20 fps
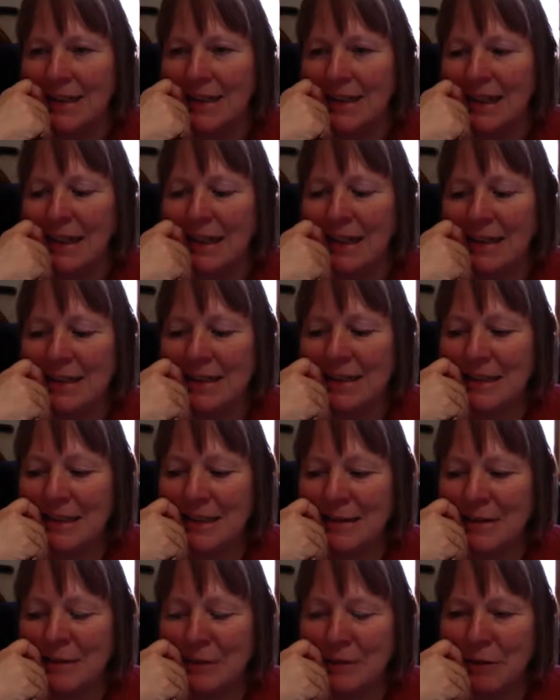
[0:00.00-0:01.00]
He's
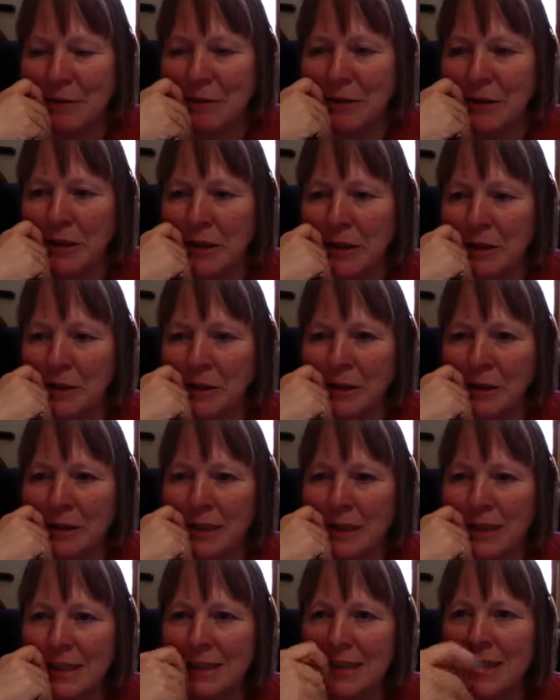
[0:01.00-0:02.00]
kind of throwing it all on
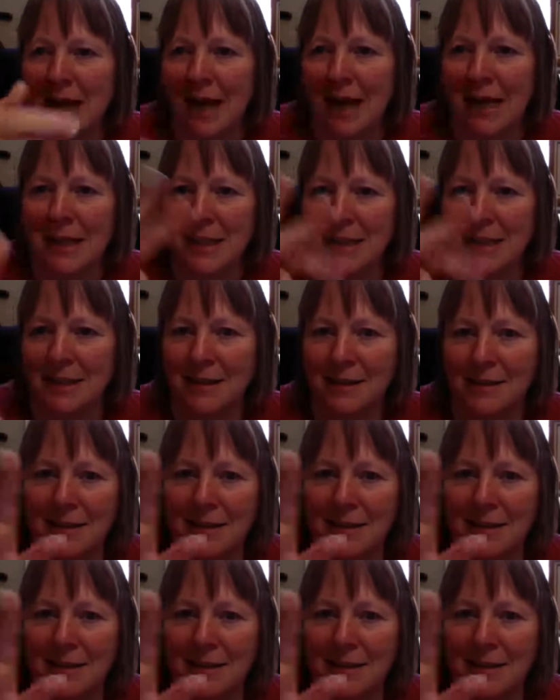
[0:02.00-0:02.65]
its head